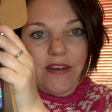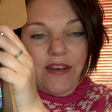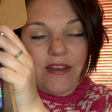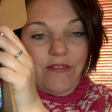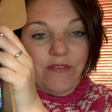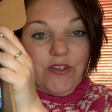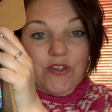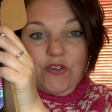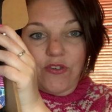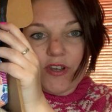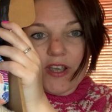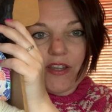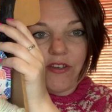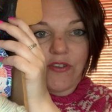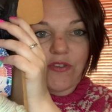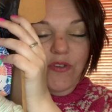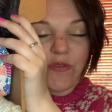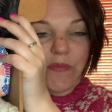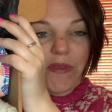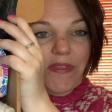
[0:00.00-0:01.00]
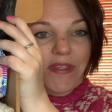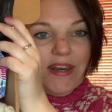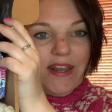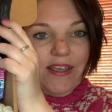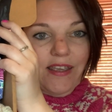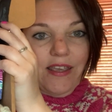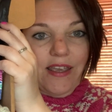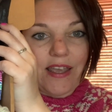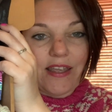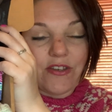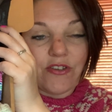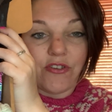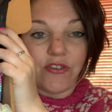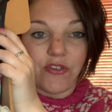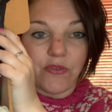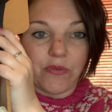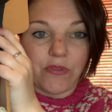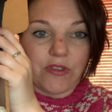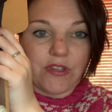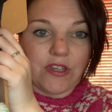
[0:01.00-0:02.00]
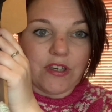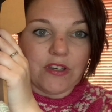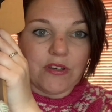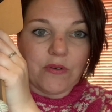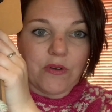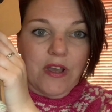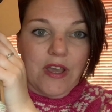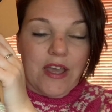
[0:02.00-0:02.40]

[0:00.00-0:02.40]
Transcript: if you don't get in touch with me, then I can get in touch with you